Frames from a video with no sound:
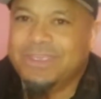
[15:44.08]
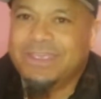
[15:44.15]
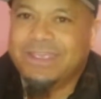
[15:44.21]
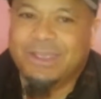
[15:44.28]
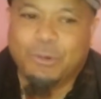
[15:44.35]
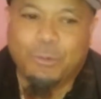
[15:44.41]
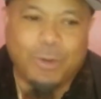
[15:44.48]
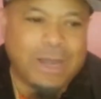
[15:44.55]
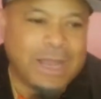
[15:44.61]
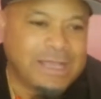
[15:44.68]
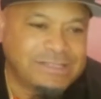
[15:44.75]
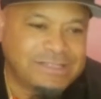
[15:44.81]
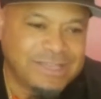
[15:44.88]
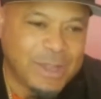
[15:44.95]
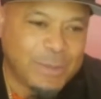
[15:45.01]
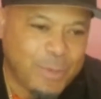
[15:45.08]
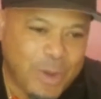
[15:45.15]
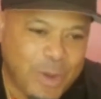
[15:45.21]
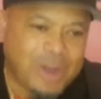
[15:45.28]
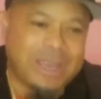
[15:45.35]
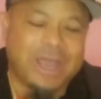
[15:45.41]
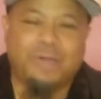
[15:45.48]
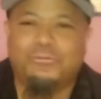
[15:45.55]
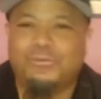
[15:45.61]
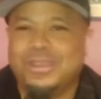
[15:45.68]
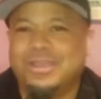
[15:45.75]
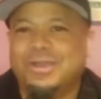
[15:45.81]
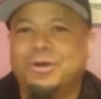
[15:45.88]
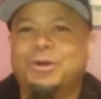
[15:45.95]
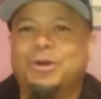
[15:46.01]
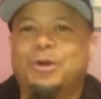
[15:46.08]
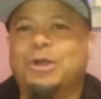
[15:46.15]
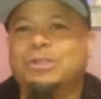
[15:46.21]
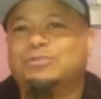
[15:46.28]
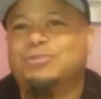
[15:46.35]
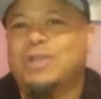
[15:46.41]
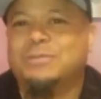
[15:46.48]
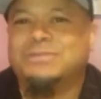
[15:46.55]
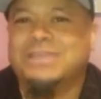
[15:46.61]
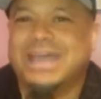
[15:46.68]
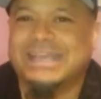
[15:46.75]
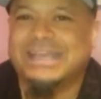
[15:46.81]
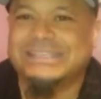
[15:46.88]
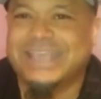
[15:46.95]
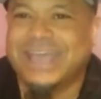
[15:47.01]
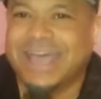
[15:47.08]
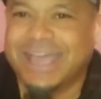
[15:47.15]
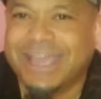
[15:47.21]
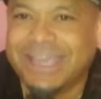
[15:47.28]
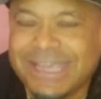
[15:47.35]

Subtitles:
When I see a balled out Rio or a Trap Ties Kai,